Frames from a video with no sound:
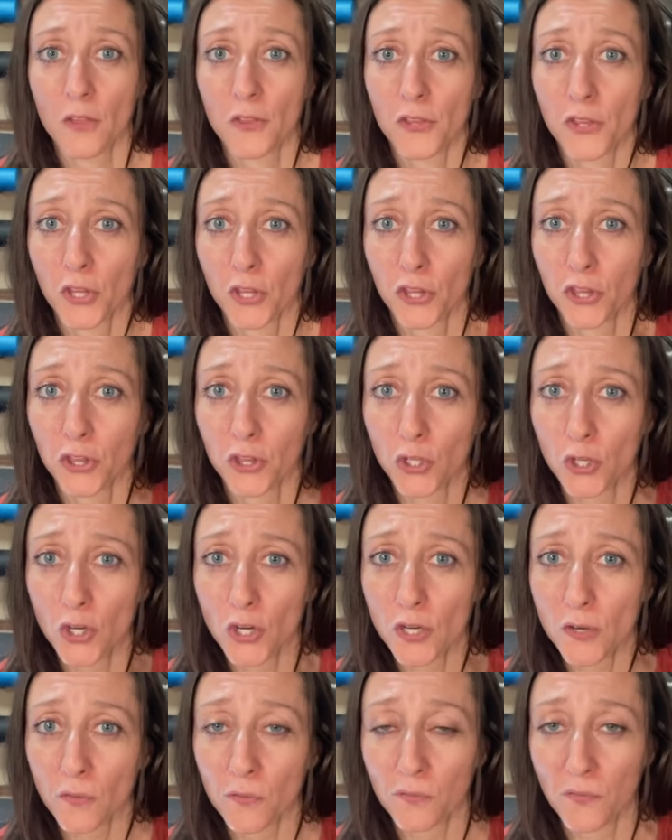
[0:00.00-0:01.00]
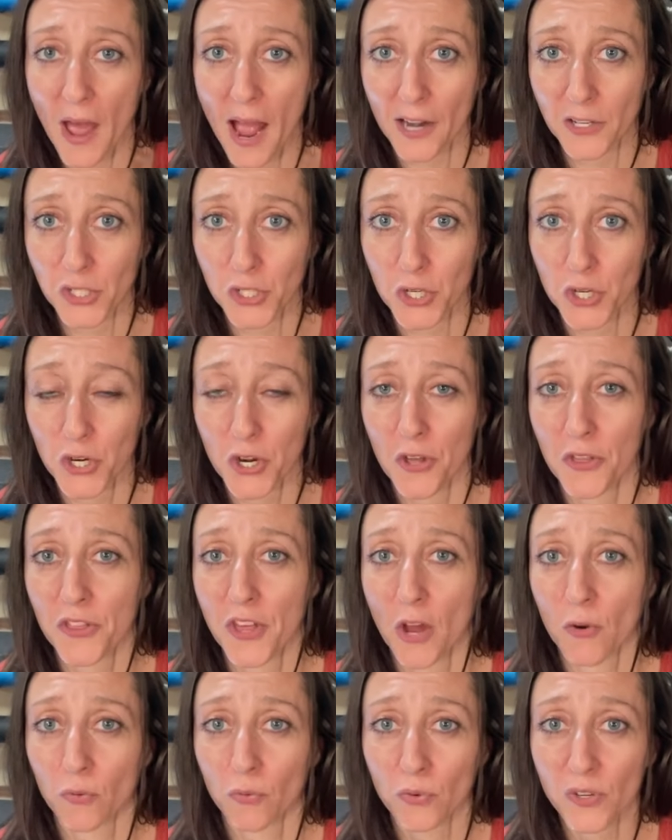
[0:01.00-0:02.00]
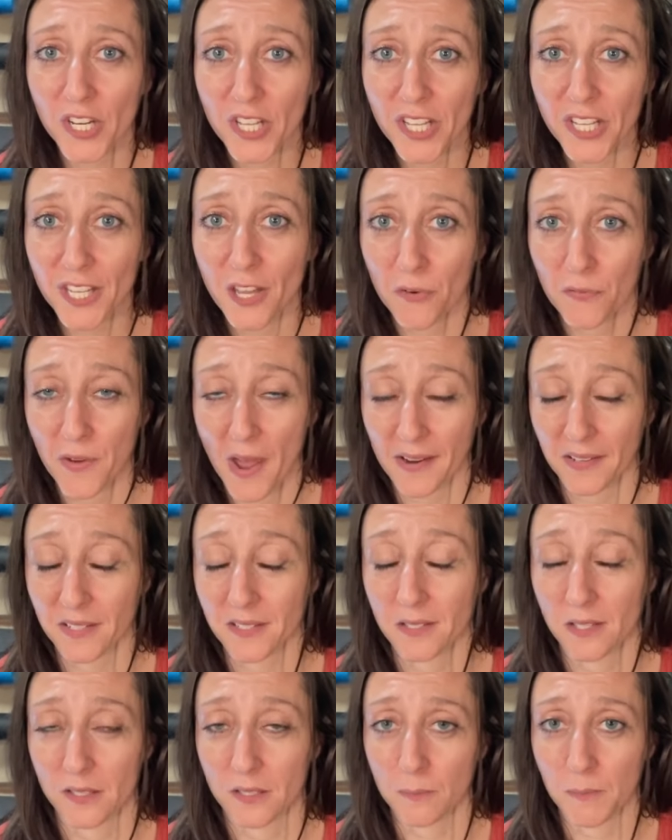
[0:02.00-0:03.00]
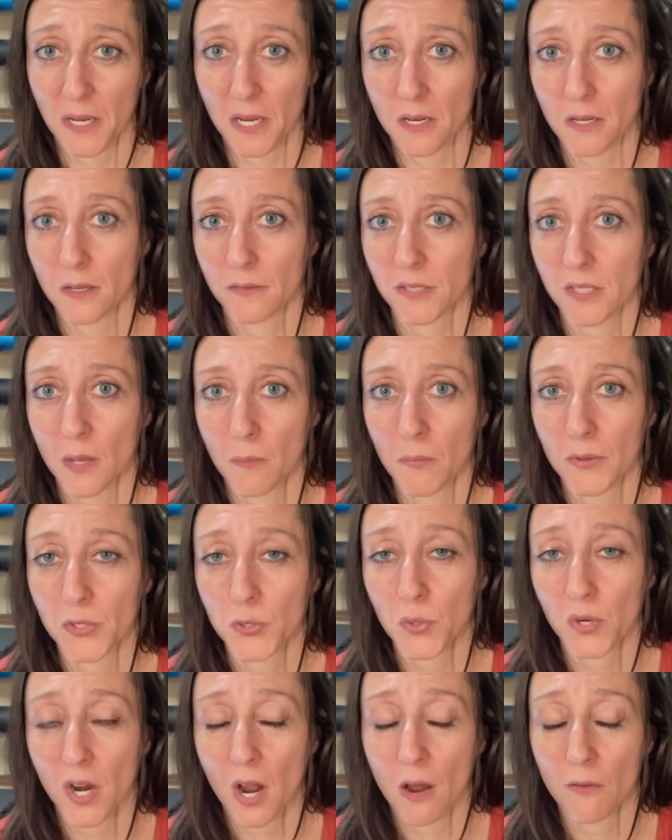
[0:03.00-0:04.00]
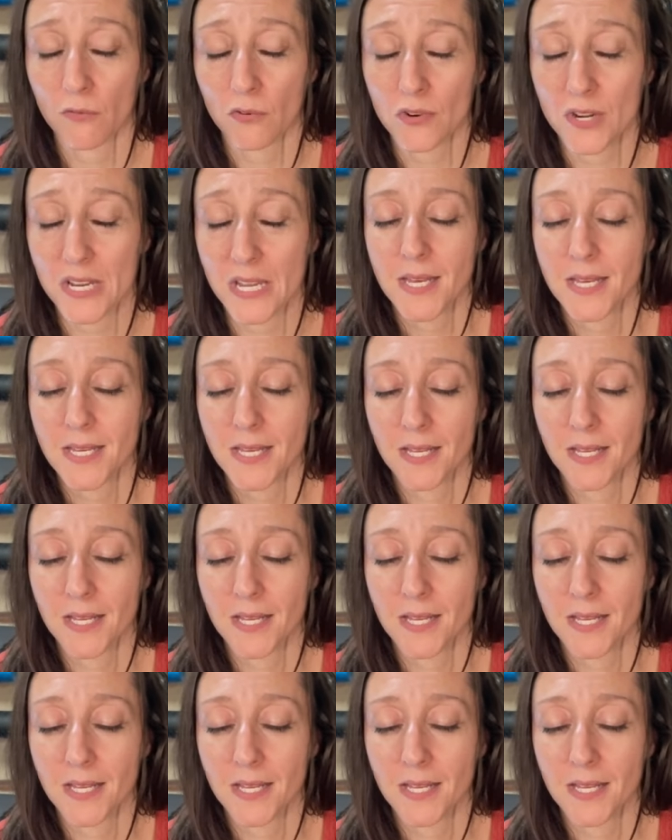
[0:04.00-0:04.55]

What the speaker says: The third factor that really affects the speed of someone's recovery